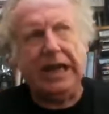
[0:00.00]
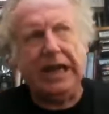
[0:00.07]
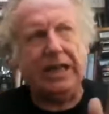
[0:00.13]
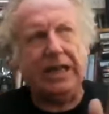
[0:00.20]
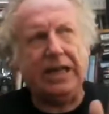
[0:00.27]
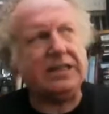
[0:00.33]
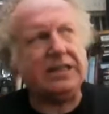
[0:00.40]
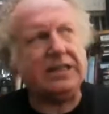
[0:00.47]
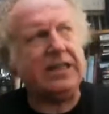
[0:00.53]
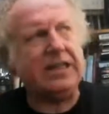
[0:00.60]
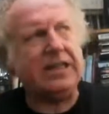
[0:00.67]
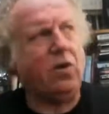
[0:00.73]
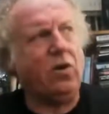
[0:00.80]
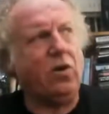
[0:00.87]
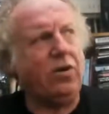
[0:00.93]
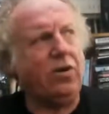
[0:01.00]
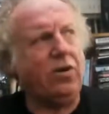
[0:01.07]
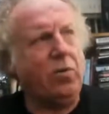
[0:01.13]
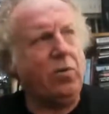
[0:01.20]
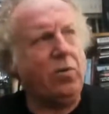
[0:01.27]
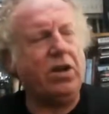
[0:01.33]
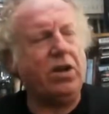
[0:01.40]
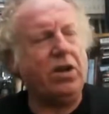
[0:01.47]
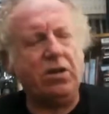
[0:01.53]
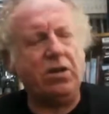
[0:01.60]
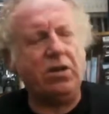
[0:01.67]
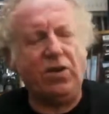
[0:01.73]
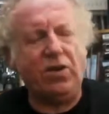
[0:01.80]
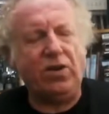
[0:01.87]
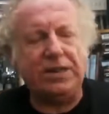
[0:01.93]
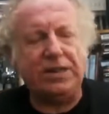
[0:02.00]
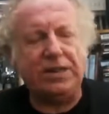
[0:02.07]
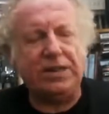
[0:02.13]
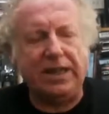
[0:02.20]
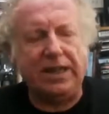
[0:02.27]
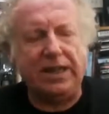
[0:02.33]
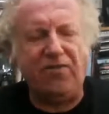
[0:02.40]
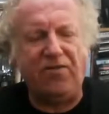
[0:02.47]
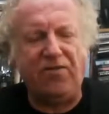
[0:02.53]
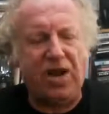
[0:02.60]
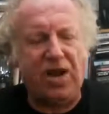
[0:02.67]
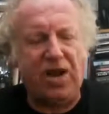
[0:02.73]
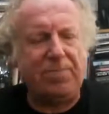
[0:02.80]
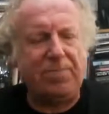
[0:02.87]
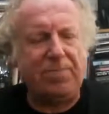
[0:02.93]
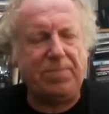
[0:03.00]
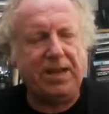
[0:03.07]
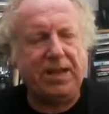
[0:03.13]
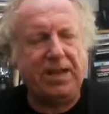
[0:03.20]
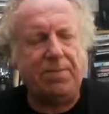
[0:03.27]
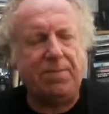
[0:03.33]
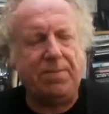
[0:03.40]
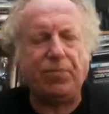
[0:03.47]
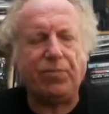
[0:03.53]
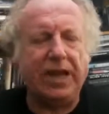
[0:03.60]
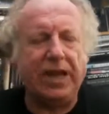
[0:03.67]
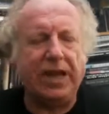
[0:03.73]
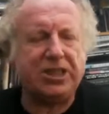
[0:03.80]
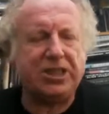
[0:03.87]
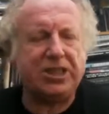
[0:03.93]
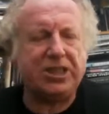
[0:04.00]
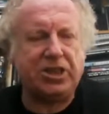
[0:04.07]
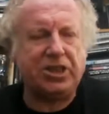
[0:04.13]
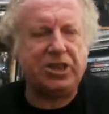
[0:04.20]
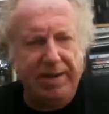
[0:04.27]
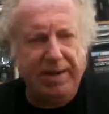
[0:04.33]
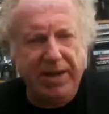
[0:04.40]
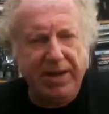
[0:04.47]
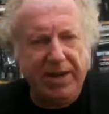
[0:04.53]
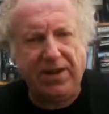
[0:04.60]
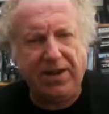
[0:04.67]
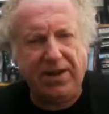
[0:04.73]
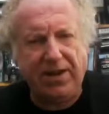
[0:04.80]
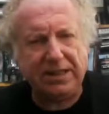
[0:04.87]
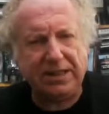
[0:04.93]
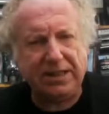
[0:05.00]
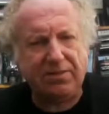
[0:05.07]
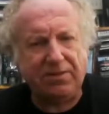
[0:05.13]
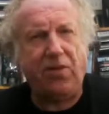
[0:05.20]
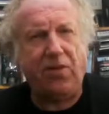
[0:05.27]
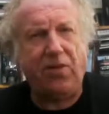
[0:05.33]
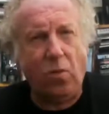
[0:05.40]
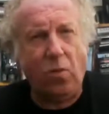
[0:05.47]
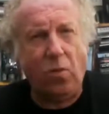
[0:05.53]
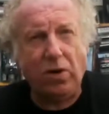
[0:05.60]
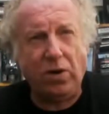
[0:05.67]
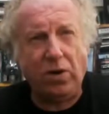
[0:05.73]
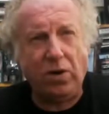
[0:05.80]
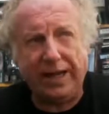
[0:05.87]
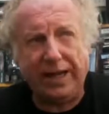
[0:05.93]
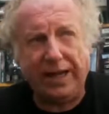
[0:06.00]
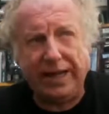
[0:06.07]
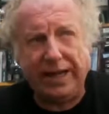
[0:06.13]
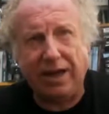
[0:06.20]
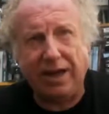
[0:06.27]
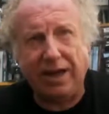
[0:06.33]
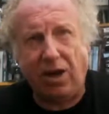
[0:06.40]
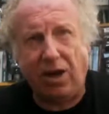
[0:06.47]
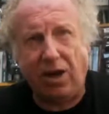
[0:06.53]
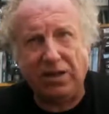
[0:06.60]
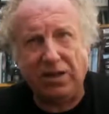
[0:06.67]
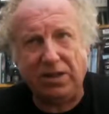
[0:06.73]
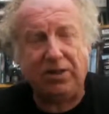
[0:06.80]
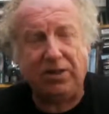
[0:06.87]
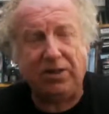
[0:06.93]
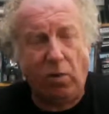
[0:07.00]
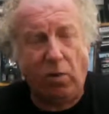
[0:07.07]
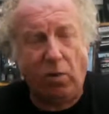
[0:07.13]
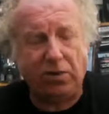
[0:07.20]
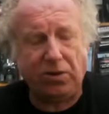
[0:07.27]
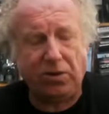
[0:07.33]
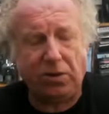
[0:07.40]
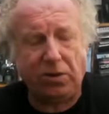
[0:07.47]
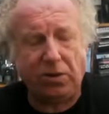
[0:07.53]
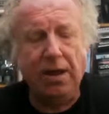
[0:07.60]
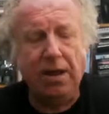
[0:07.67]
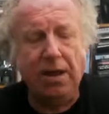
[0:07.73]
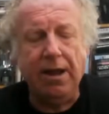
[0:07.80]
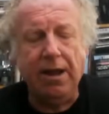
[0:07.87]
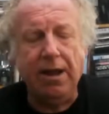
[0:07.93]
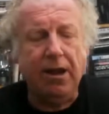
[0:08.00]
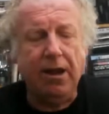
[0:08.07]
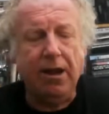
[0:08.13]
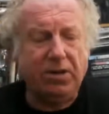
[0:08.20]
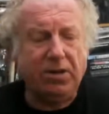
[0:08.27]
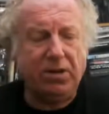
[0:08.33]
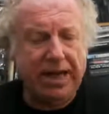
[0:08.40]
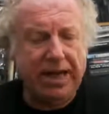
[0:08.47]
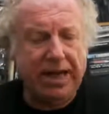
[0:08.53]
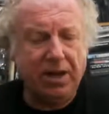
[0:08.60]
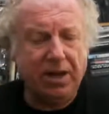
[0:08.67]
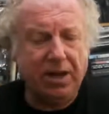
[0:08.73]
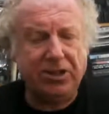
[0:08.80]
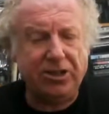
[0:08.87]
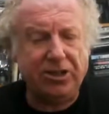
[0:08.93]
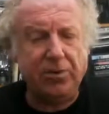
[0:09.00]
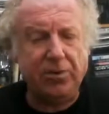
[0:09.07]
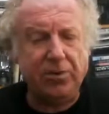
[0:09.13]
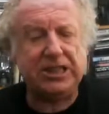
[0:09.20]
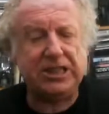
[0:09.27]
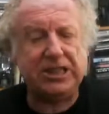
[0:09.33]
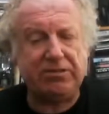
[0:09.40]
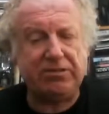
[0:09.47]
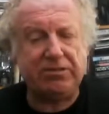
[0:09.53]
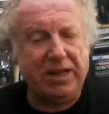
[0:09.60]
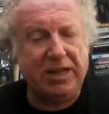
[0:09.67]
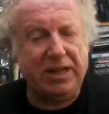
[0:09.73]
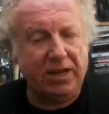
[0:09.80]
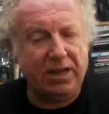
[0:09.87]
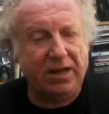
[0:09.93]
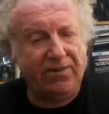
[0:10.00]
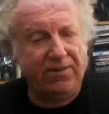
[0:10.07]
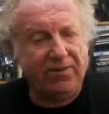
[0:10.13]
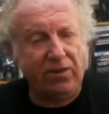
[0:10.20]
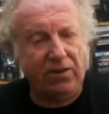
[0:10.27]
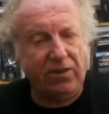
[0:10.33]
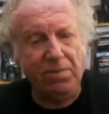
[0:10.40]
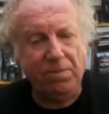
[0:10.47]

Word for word: I think it's it's called the New Earth Conference, and it's a it's been a, an extremely advanced, forward-thinking conference in Warsaw, put together by two extremely delightful,